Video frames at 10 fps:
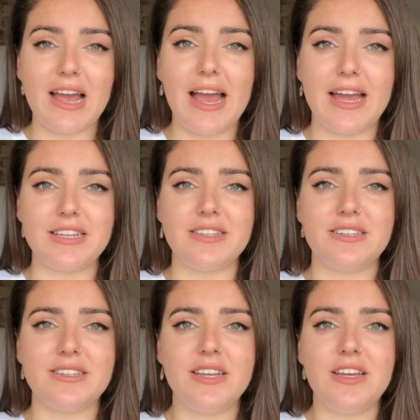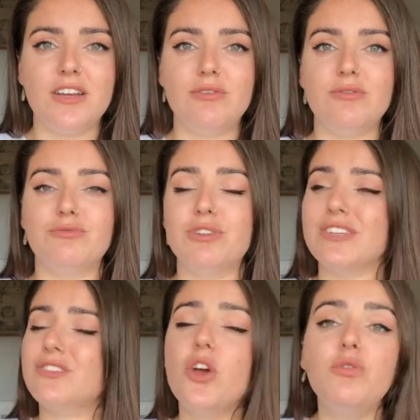and
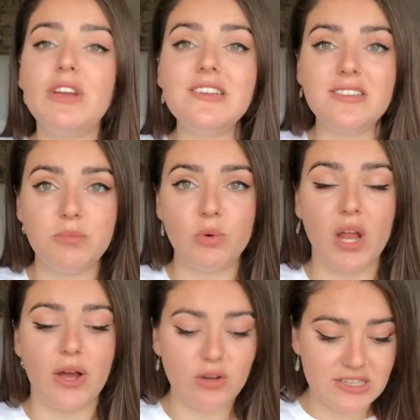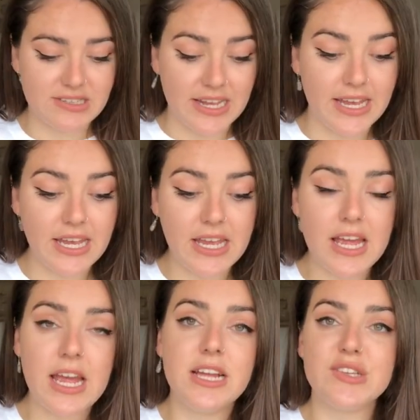so reasonable. Like honestly,
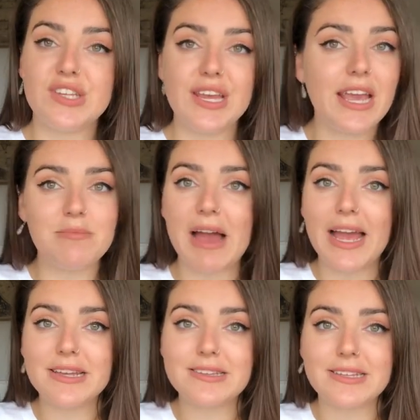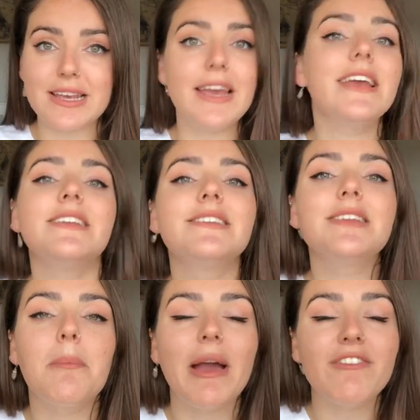TK Maxx is
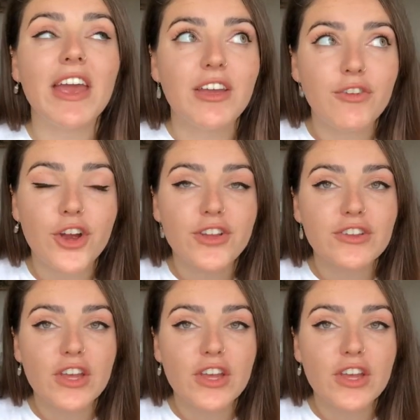my favorite.